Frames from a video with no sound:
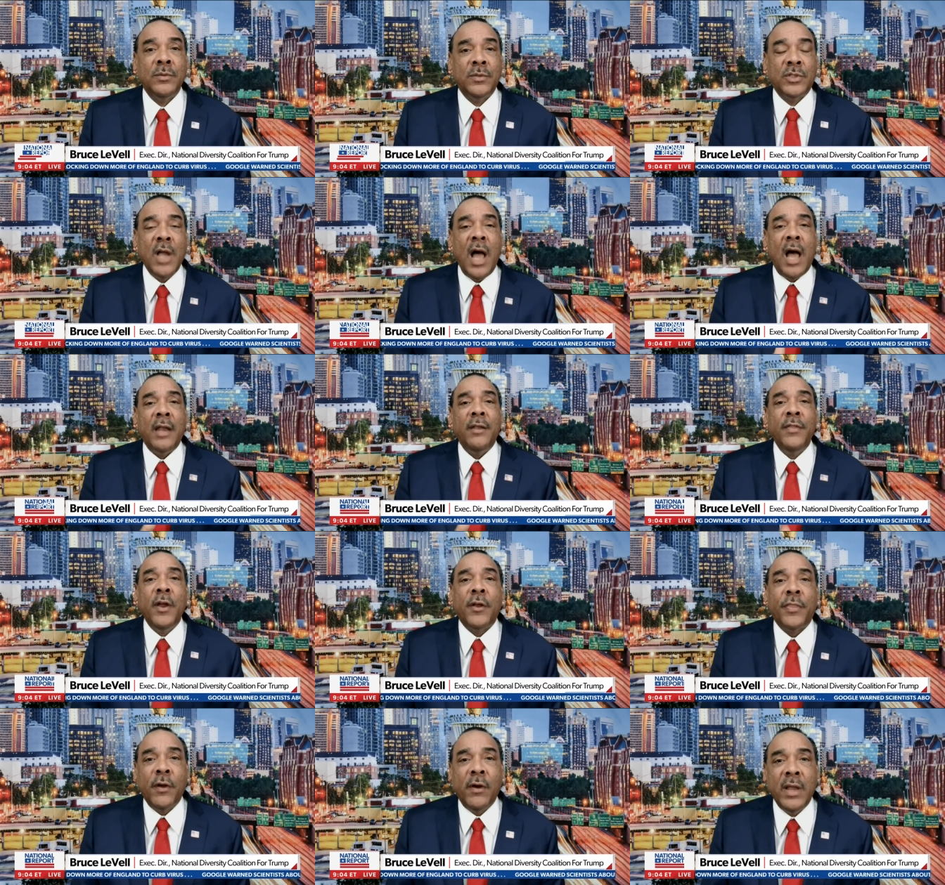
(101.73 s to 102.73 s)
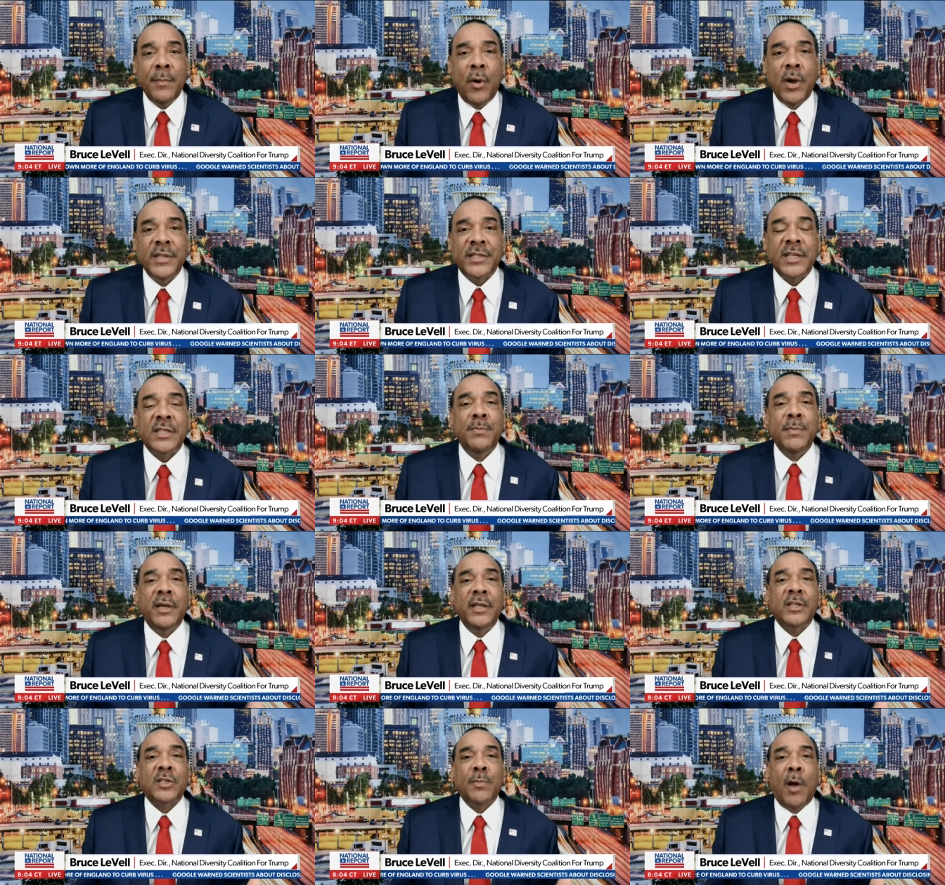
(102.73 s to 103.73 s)
Sean, there are 30.6
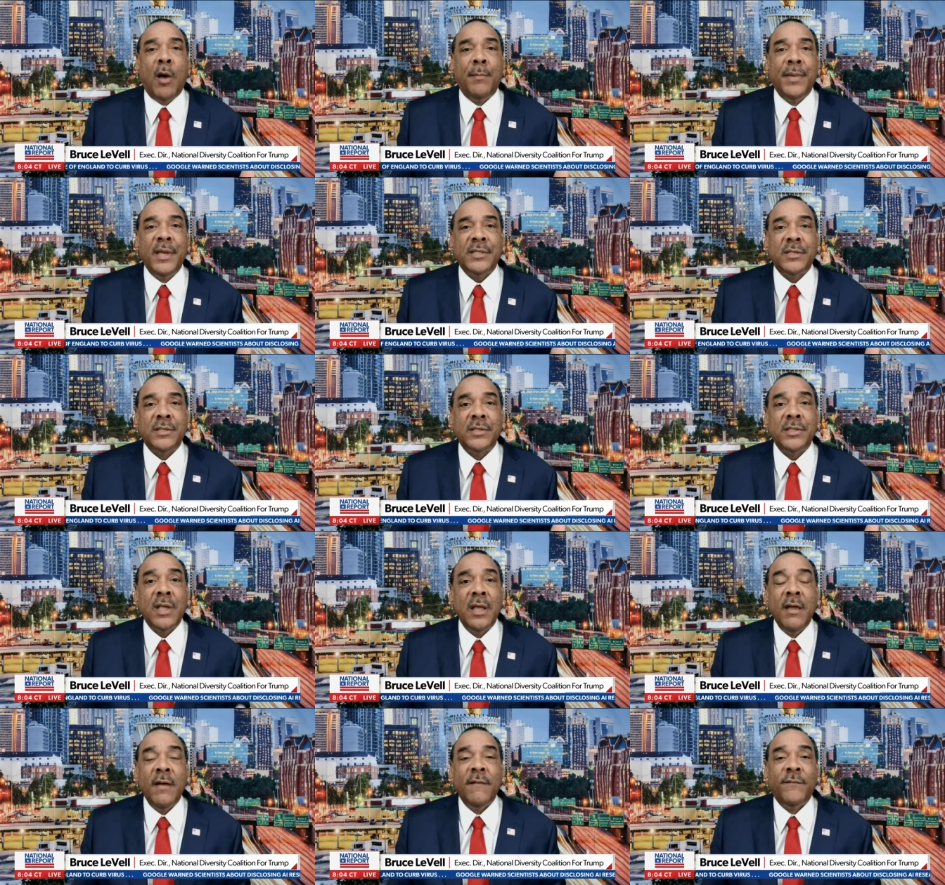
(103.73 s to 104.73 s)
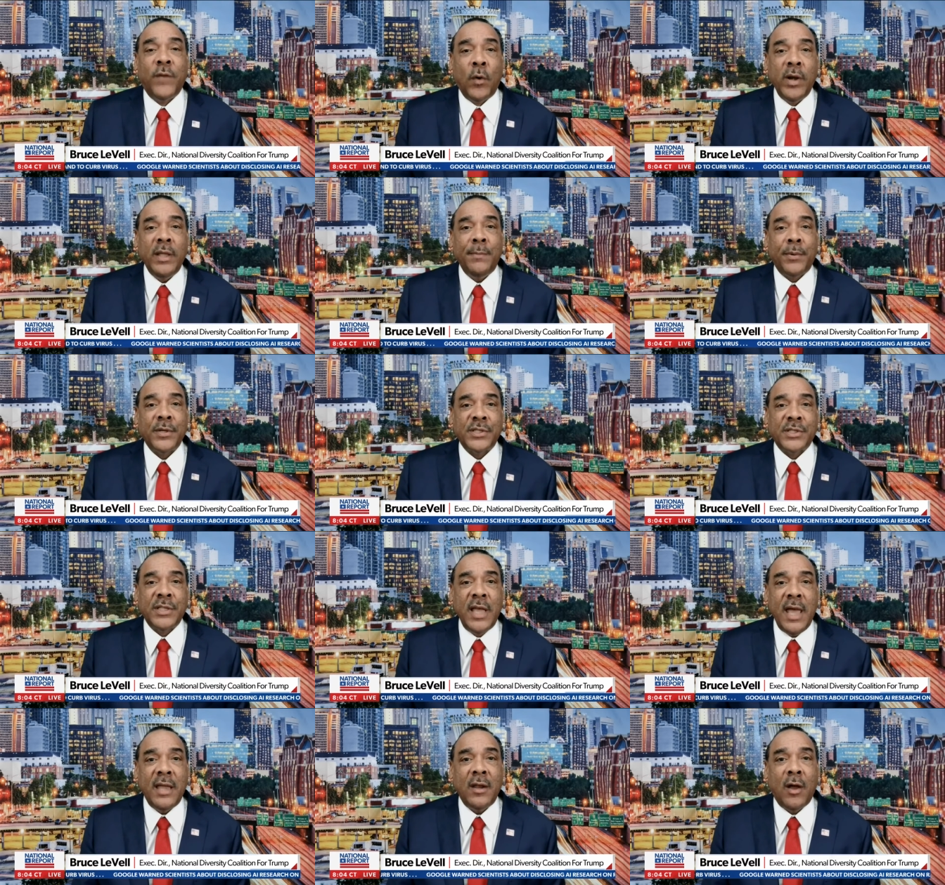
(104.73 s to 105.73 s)
million small businesses.
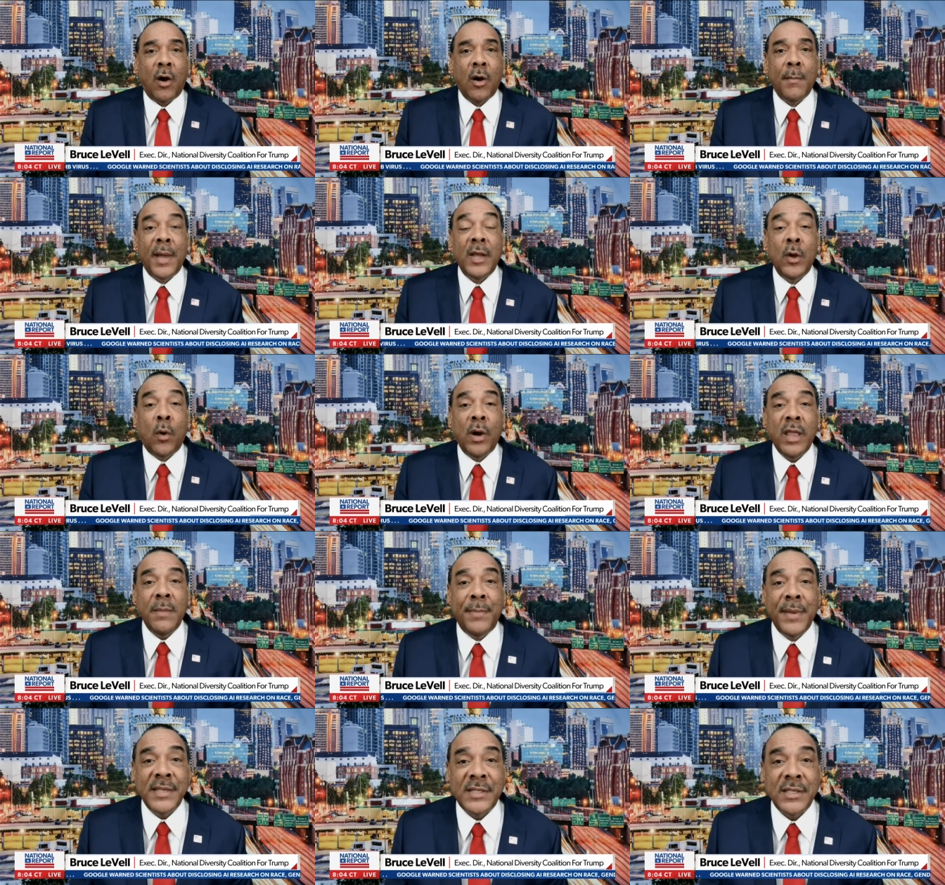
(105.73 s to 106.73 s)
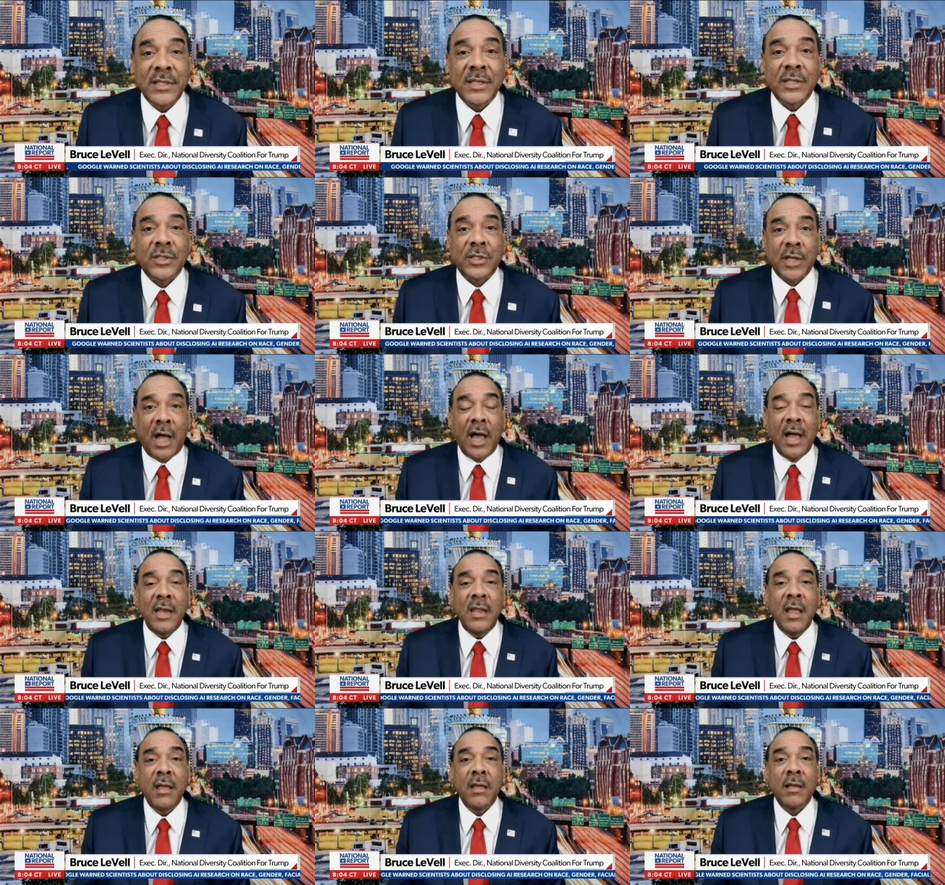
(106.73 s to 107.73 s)
40% are minority businesses,
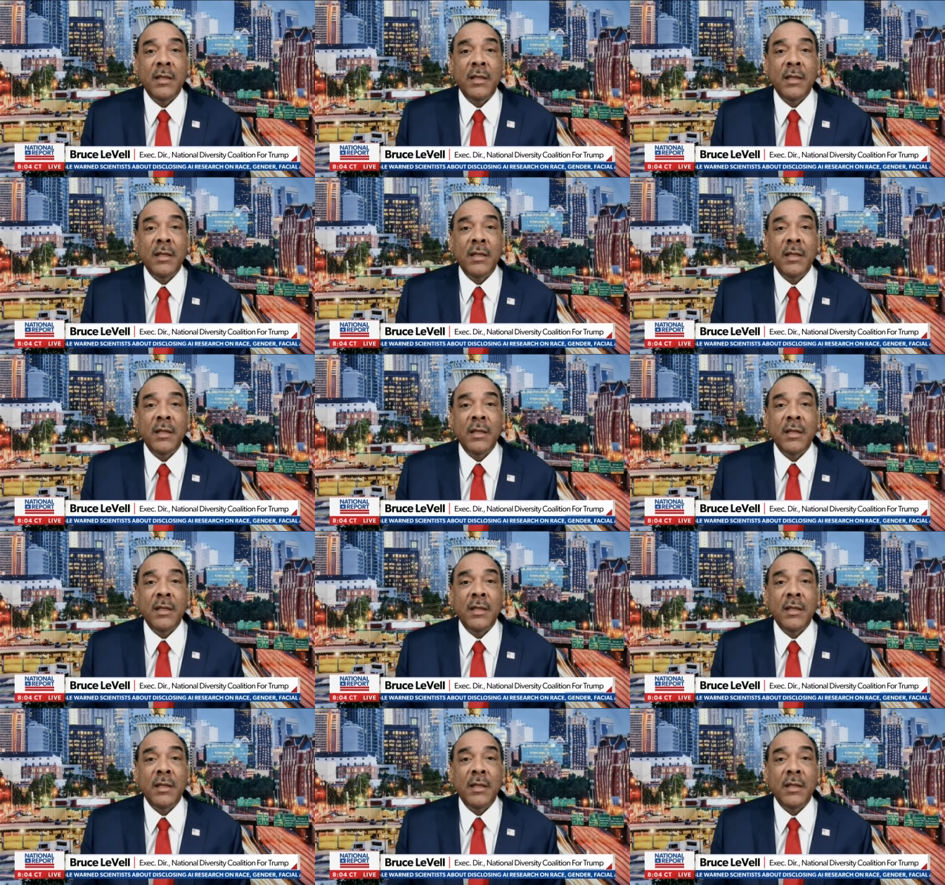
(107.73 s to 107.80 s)
Sean.